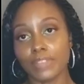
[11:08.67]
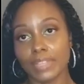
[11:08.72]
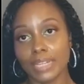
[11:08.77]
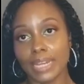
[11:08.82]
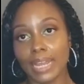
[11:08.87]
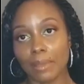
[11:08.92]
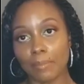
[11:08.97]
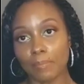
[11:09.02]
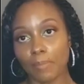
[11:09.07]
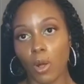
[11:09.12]

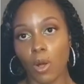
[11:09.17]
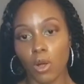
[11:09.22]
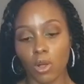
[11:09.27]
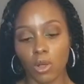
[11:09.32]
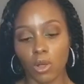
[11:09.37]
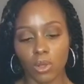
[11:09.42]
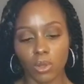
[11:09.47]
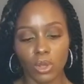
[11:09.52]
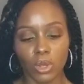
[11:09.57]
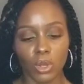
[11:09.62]
the name
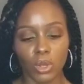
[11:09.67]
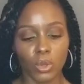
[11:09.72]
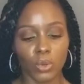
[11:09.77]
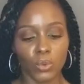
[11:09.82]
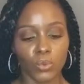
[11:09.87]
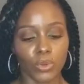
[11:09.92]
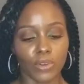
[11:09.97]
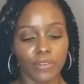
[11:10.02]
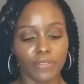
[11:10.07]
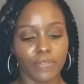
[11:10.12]
Paul
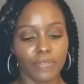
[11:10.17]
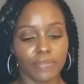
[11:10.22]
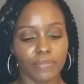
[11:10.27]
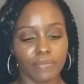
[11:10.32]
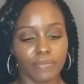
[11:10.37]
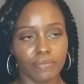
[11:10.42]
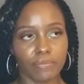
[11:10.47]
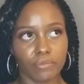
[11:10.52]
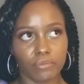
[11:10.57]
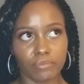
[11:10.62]

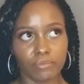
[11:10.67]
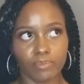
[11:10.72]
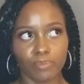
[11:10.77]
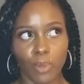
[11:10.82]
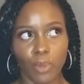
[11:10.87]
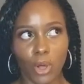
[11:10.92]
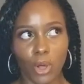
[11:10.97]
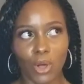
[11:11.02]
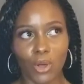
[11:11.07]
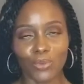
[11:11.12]

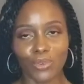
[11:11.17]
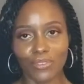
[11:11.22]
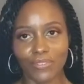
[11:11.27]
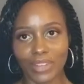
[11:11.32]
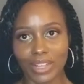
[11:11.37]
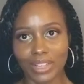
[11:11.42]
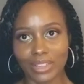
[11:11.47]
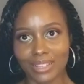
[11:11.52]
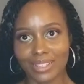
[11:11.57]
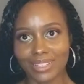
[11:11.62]

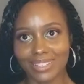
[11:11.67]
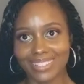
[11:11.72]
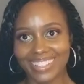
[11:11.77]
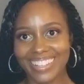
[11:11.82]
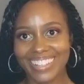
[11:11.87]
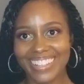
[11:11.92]
Ravella,